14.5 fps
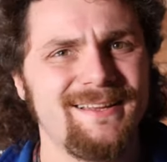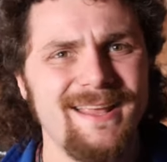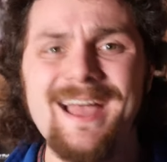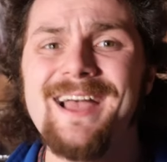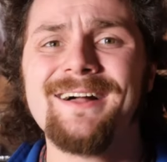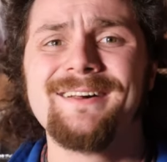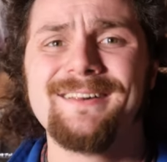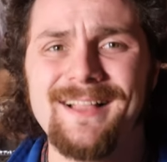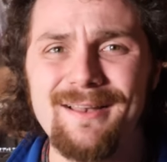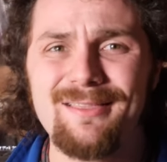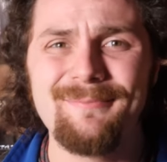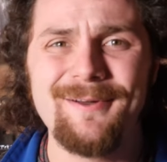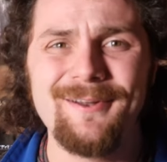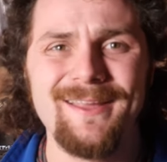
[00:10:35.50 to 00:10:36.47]
yeah,
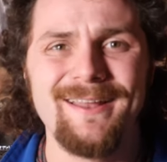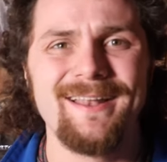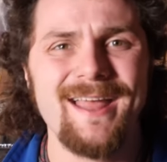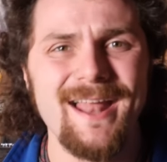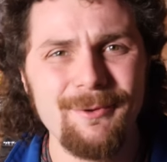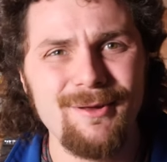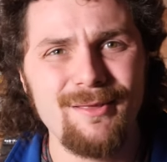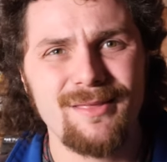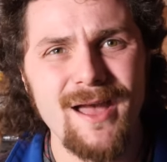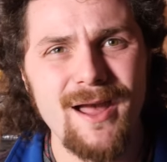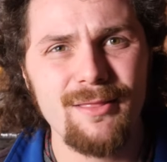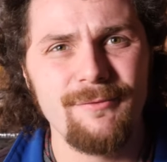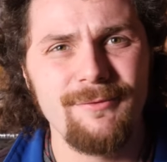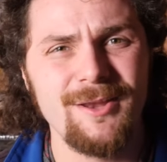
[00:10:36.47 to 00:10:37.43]
that's about it. Anyways,
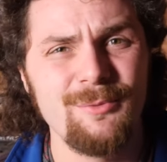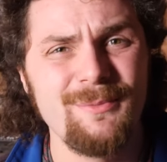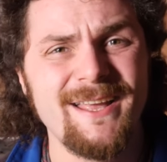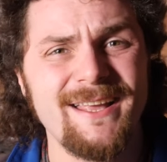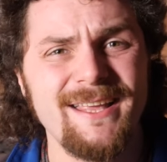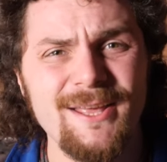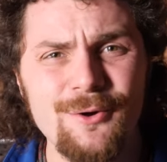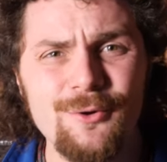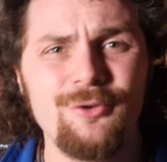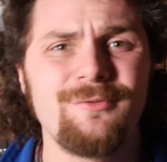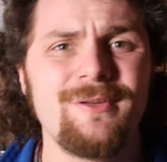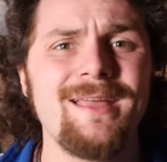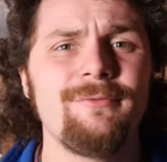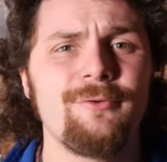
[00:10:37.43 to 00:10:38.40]
guys, if you could do me a huge
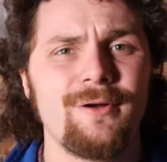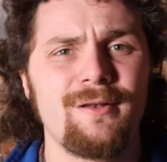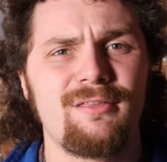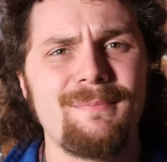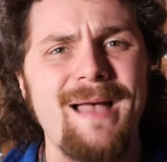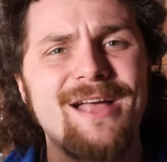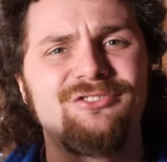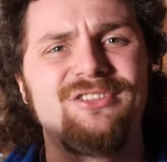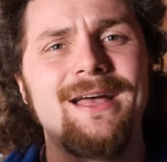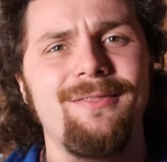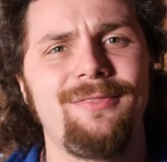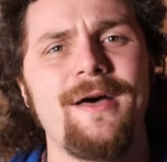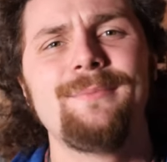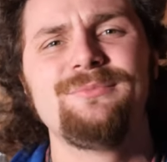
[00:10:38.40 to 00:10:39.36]
favor and smash
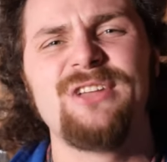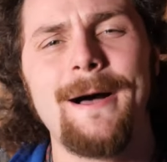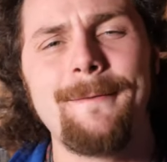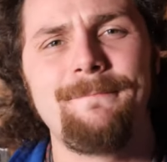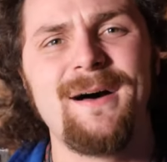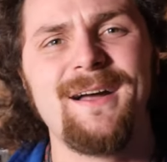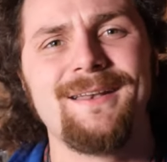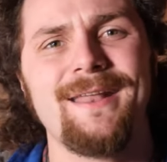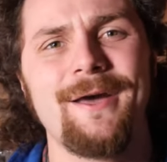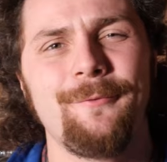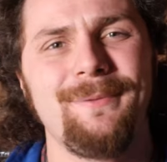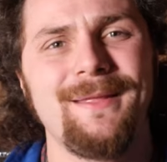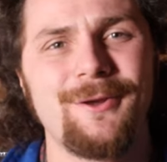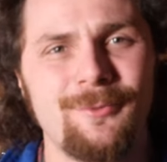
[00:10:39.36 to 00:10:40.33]
that thumbs up button, that
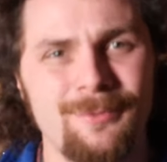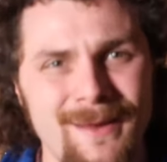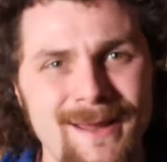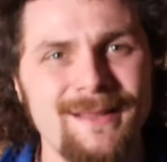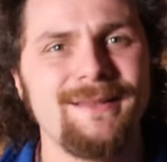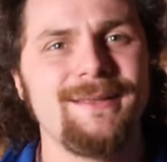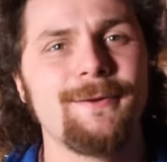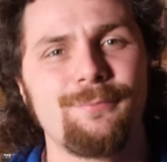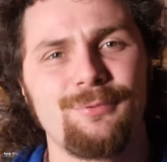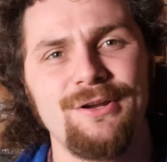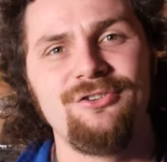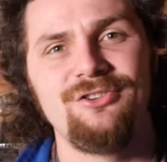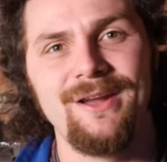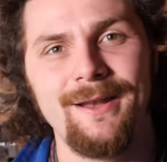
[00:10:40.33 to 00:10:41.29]
would be greatly
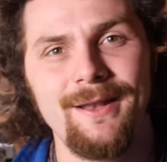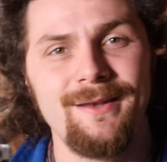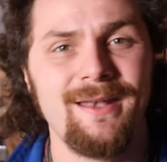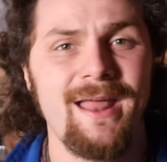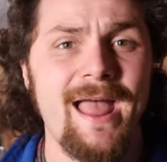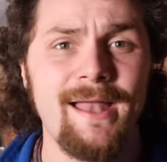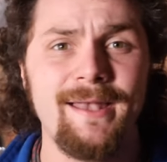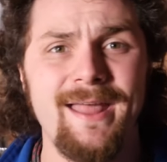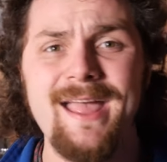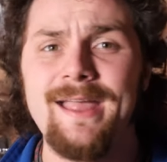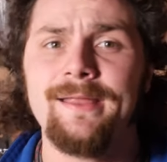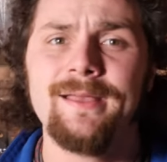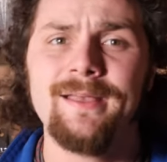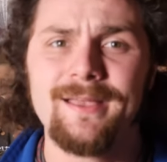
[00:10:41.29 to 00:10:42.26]
appreciated. And
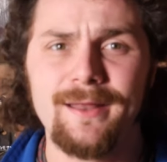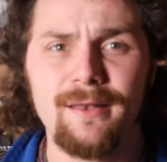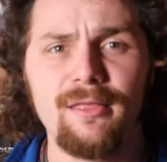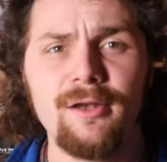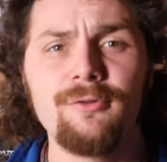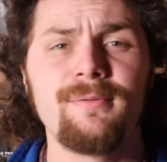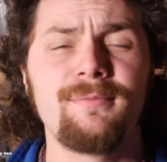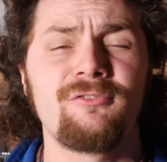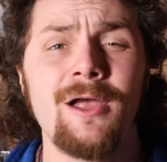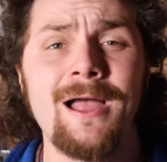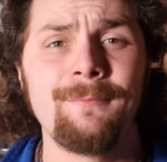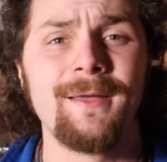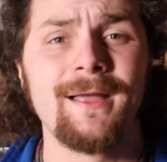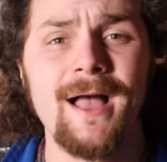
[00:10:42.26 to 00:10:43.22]
hey, consider
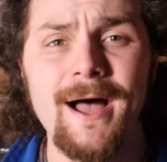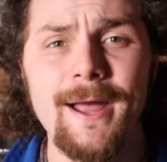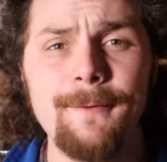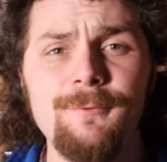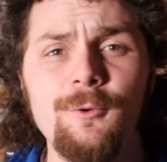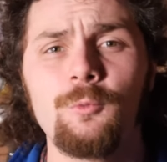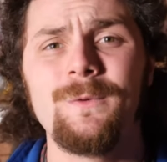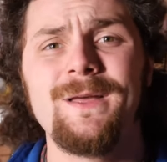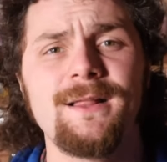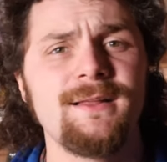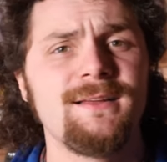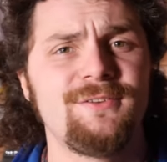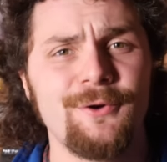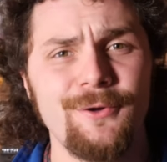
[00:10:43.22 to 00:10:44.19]
subscribing. I upload
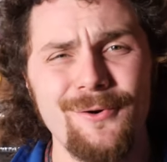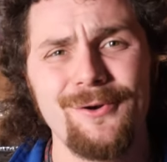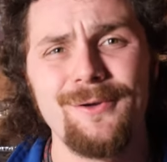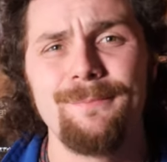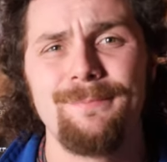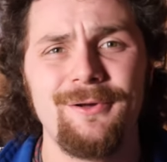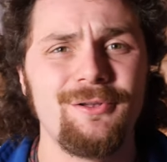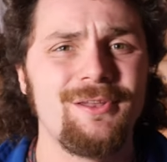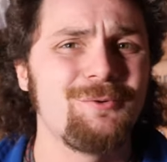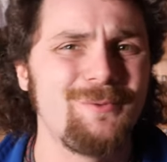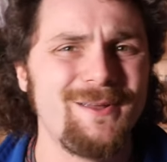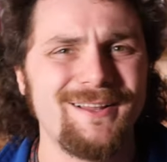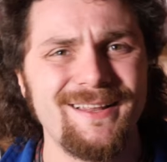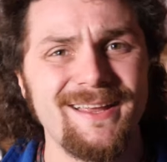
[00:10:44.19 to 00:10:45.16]
weekly Toyota building,
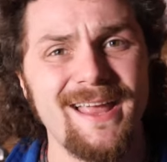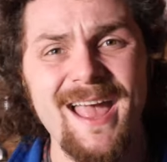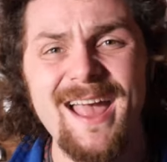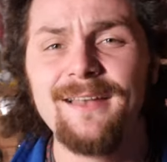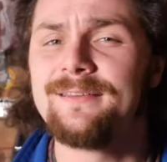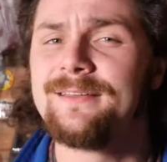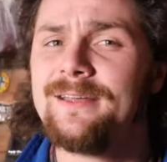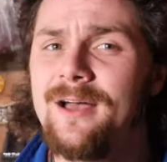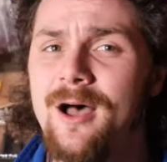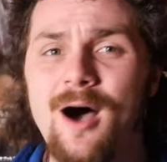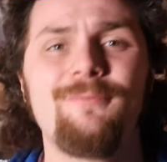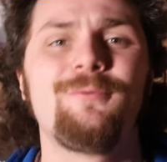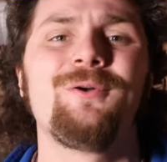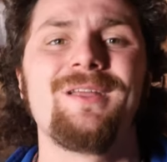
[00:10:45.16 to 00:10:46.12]
wheeling, and
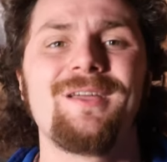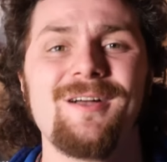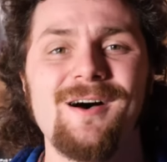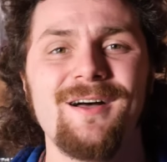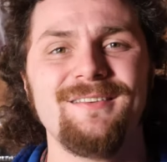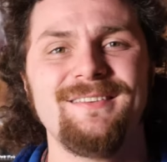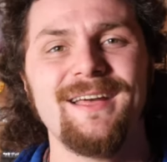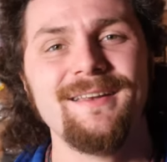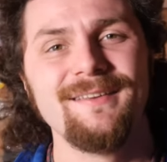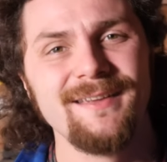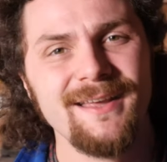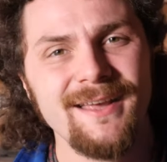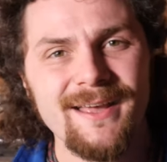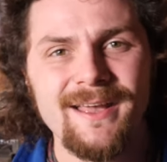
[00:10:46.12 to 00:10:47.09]
off-roading content.
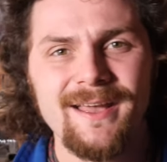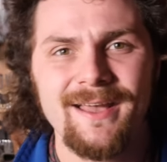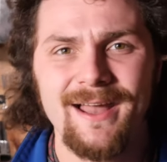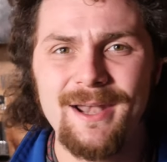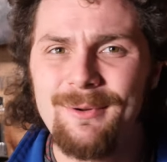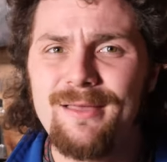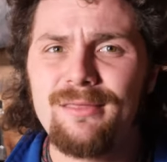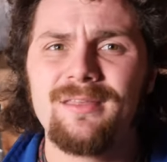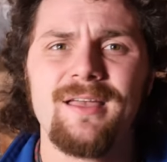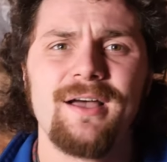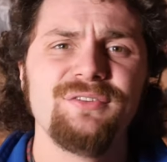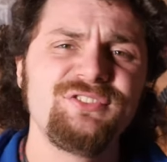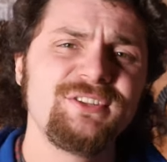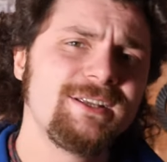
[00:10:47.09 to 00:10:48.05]
Anyways,
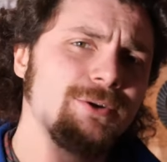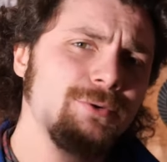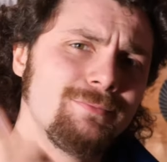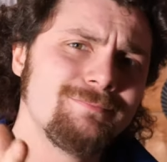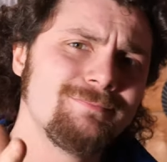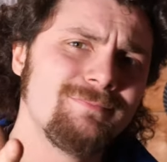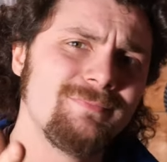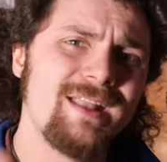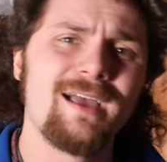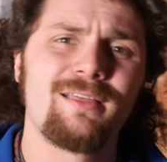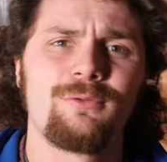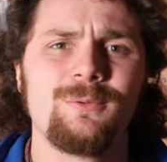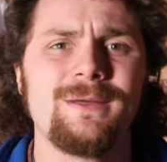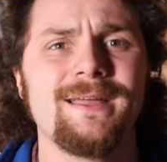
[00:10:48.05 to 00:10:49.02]
I'll see you
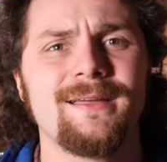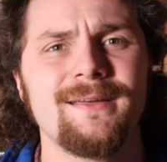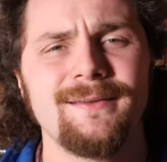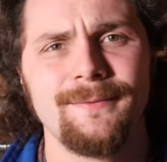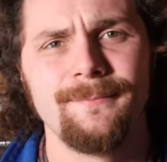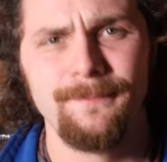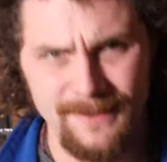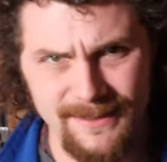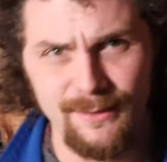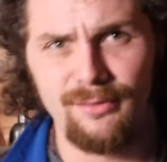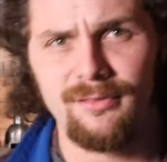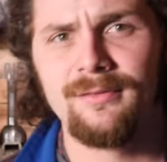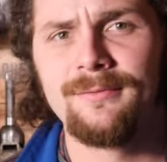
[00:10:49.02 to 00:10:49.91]
next week. Peace.